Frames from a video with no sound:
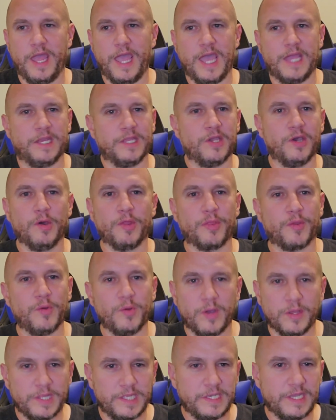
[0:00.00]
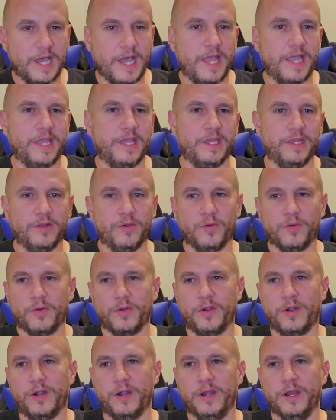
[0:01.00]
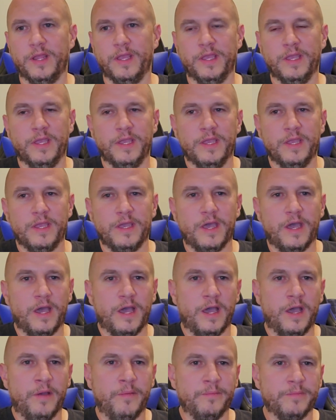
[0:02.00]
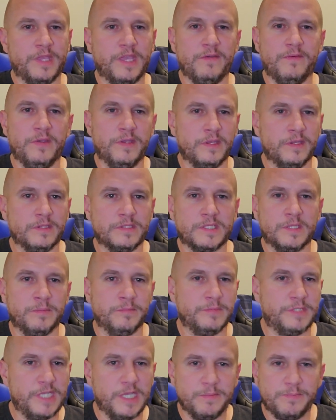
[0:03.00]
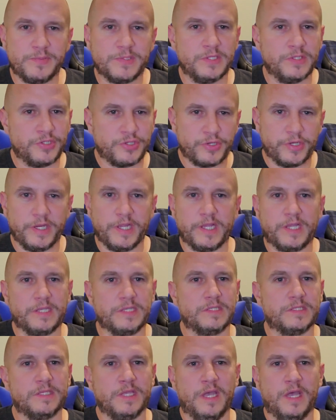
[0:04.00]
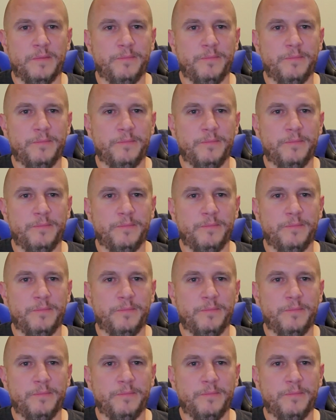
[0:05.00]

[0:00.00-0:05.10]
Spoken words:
I had to go through on the diet, or giving some tips and tricks.